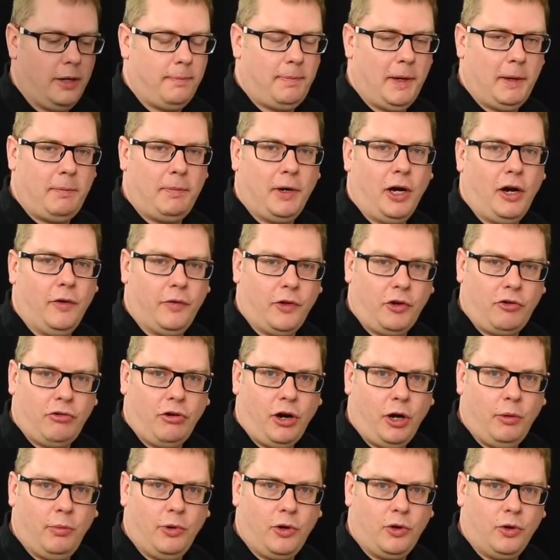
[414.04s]
A big part of the
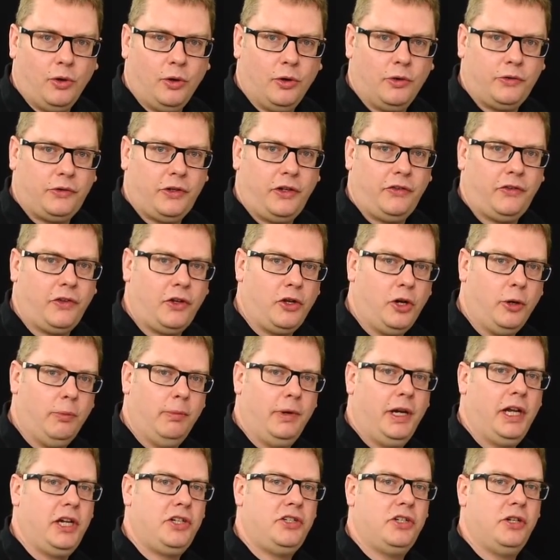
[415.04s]
Krome, of course, is the
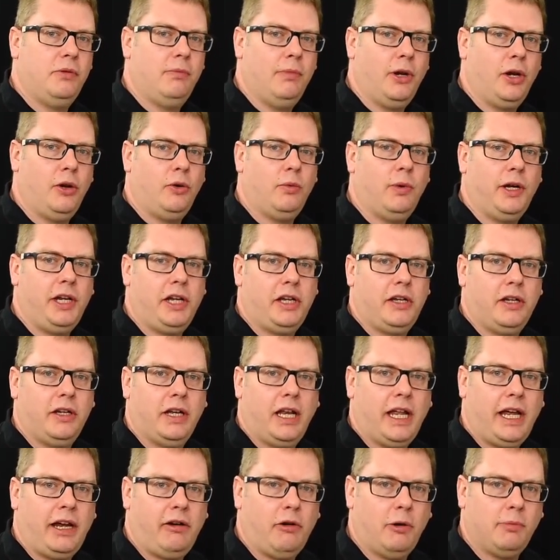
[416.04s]
combination mode, where you
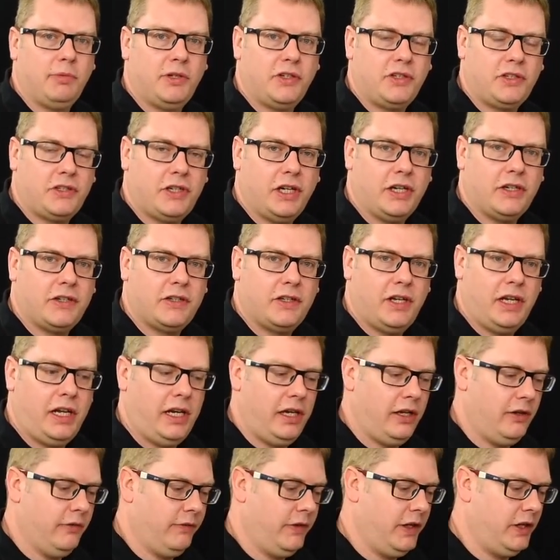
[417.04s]
can layer up to
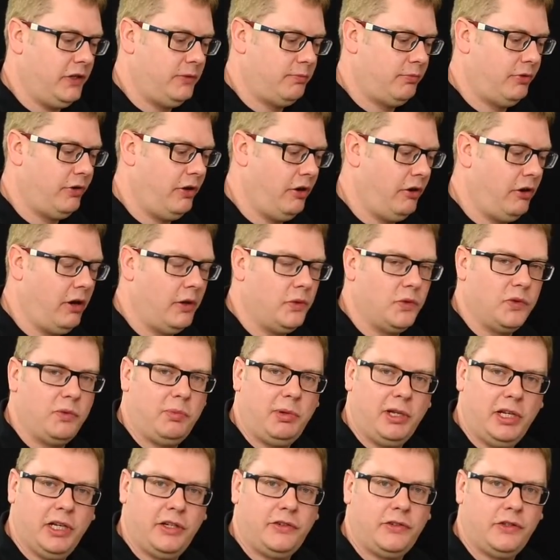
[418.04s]
16 of these programs
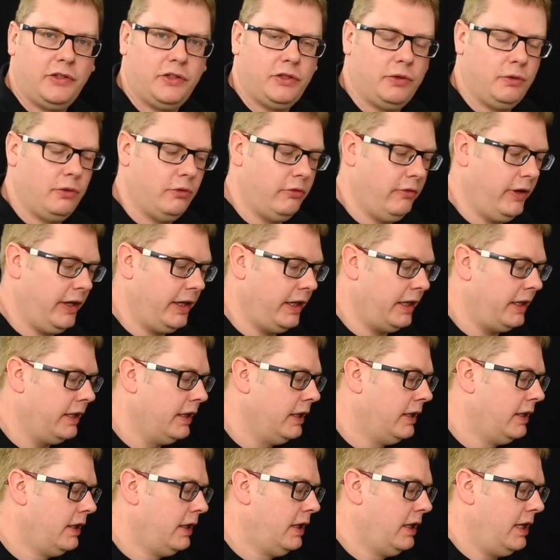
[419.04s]
we've been listening to
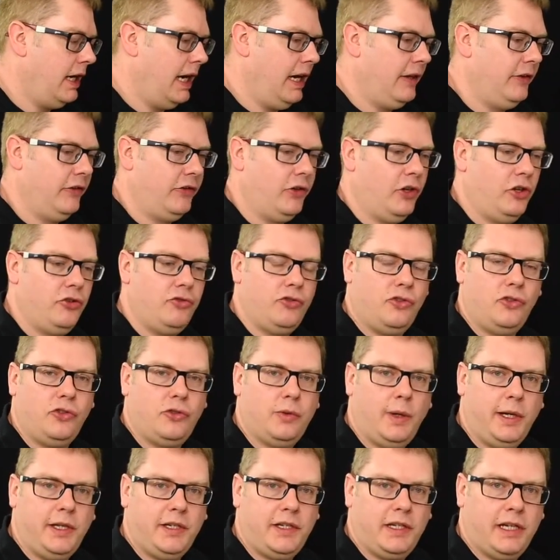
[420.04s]
already, and there's
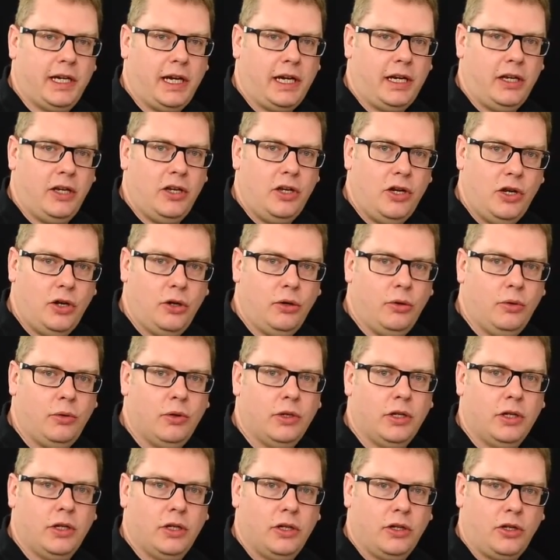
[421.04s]
128
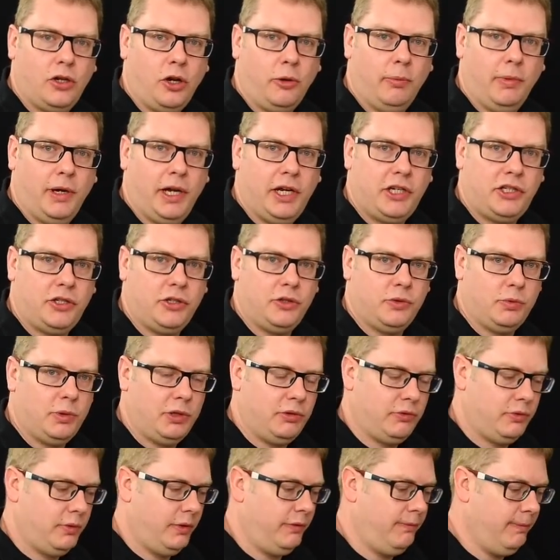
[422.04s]
new combinations
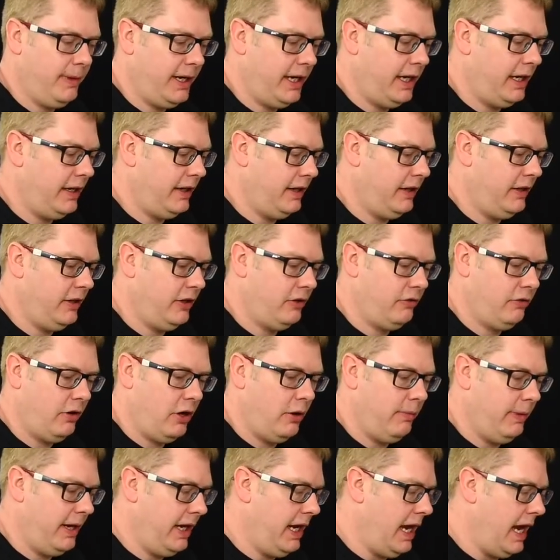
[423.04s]
which we've made in the
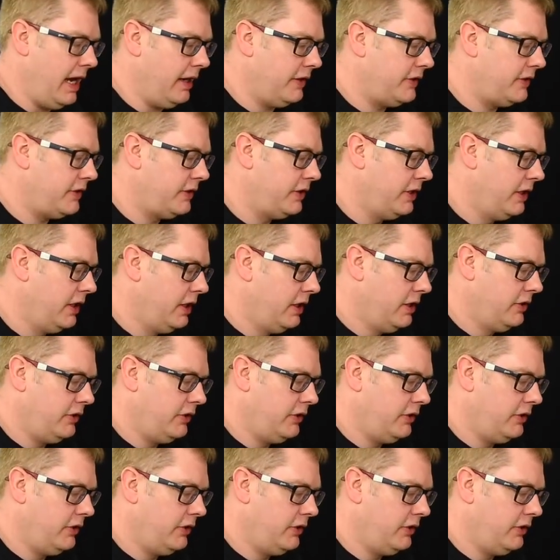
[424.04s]
Krome EX.